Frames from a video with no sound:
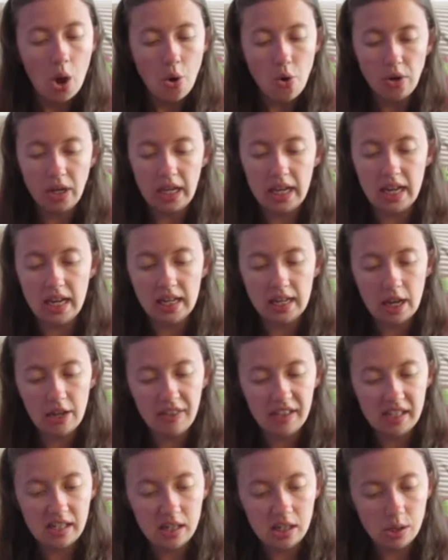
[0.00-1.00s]
Okay,
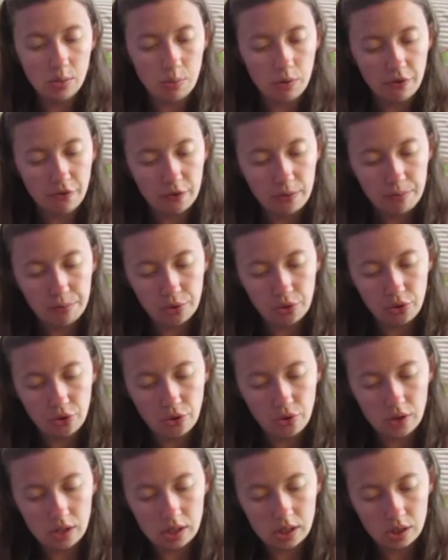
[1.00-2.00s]
now this is a Whiff and
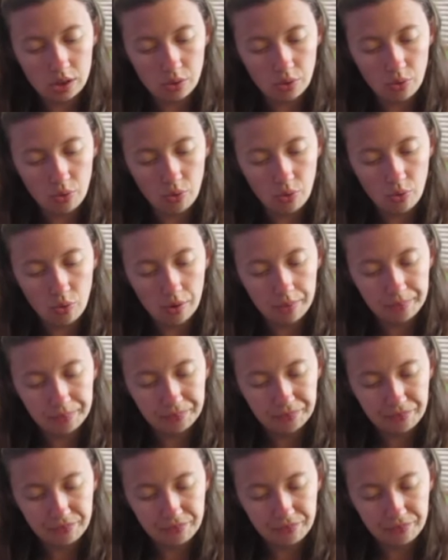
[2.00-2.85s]
Brew, so